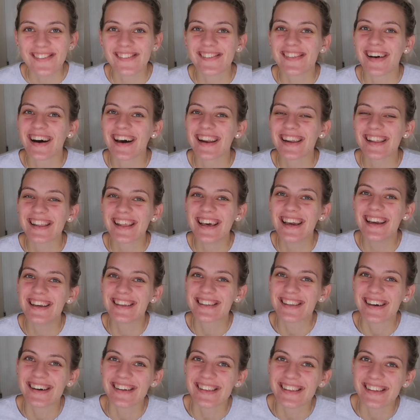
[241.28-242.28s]
why do
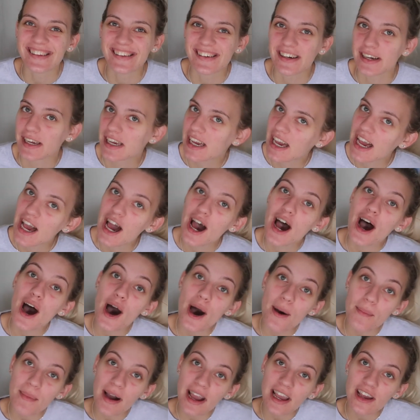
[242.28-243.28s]
these all annoy
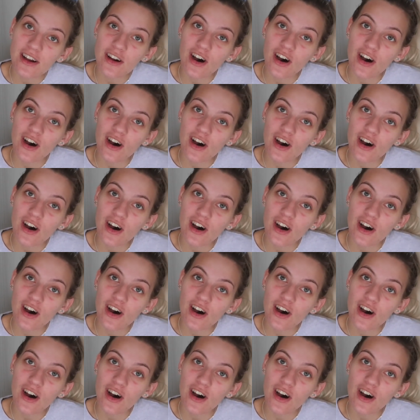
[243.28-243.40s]
oh my